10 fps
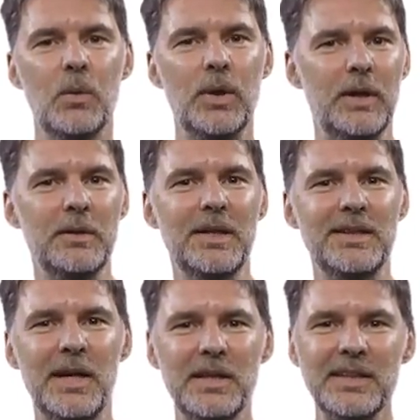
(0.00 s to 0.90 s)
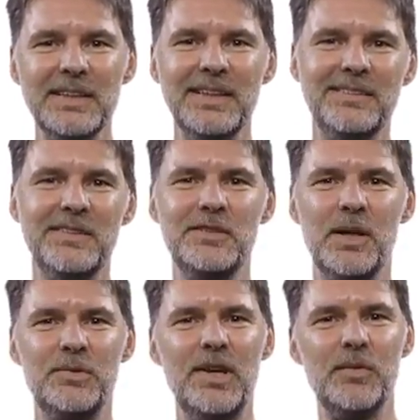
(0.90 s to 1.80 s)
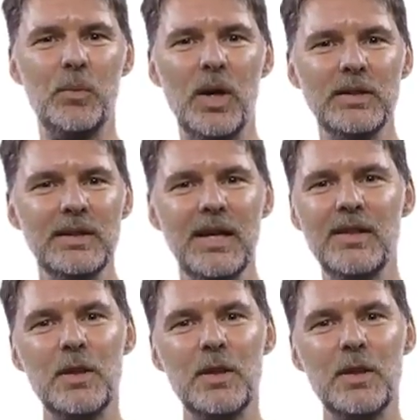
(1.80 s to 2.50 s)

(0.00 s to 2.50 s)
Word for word: Well, luckily in C Sharp 7.1,